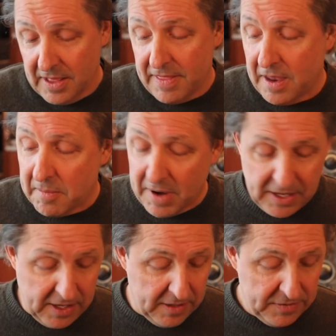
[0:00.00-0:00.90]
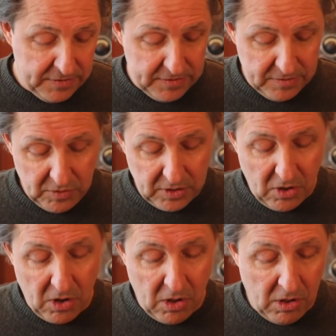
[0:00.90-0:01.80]
that my kids would
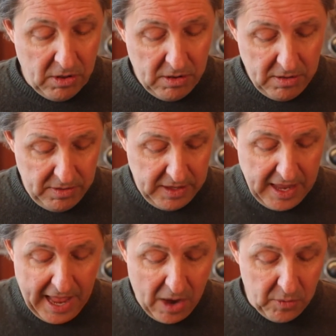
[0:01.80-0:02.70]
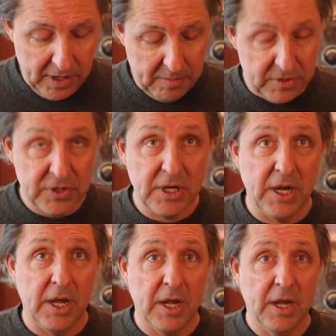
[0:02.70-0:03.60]
call the OWI
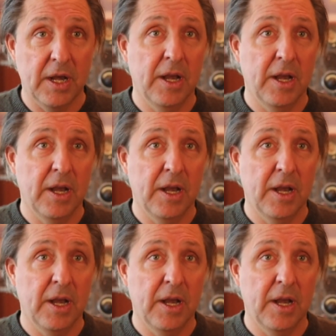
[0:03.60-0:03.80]
Machine.